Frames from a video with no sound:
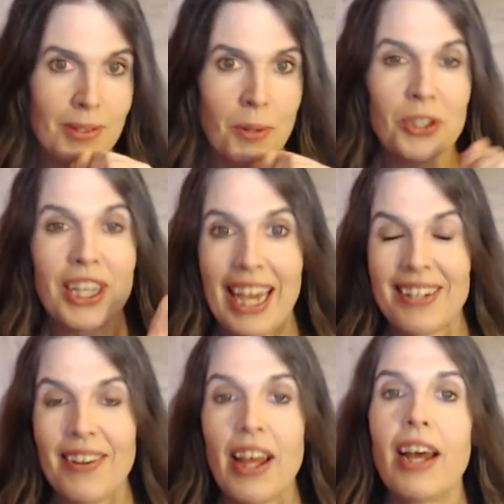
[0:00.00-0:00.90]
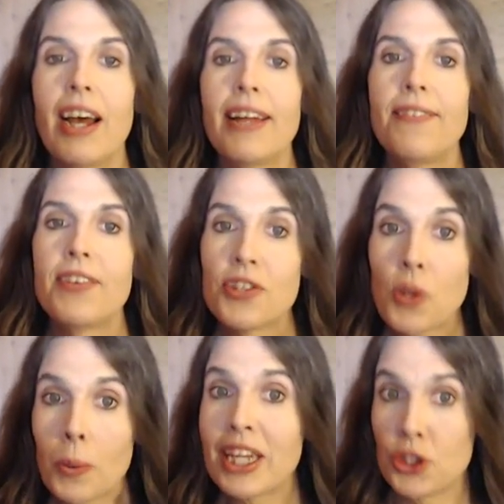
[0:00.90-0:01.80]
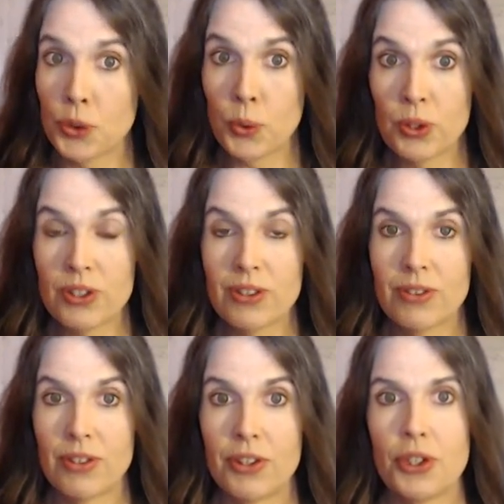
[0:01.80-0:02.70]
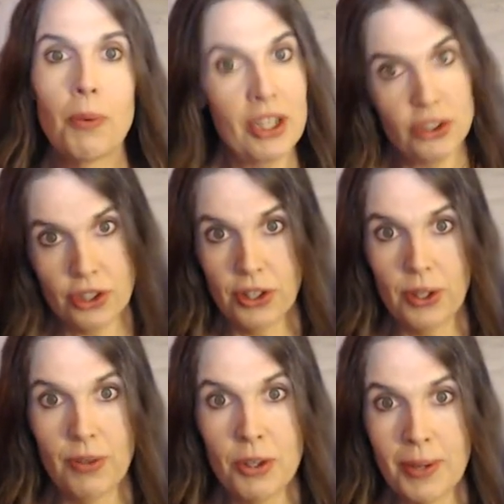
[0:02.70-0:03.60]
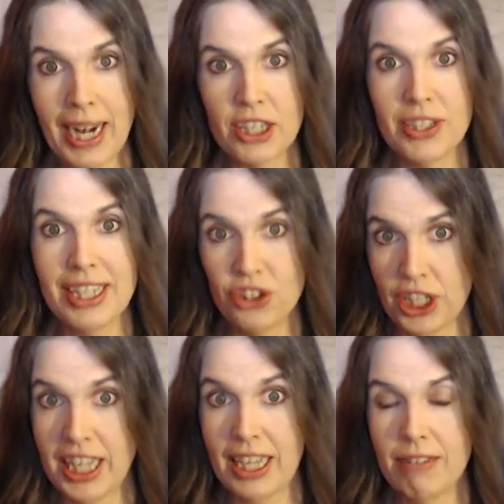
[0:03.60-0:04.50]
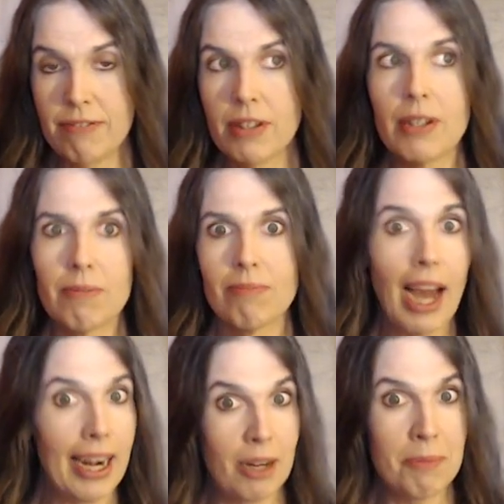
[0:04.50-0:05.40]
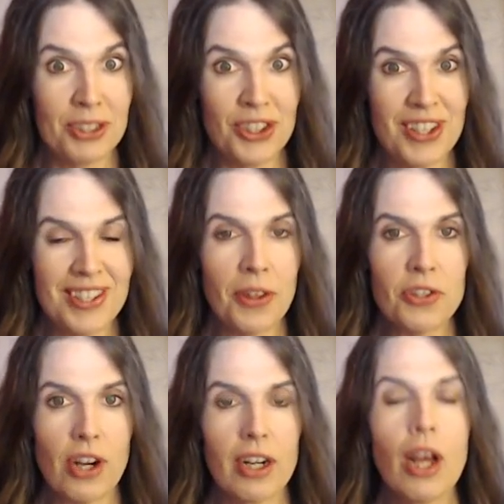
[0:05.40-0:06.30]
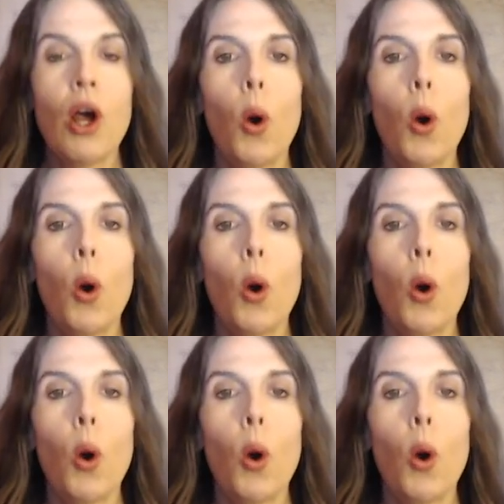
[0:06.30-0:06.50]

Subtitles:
which again, this is only a tool to reassure you that you can actually achieve higher pitches at the start.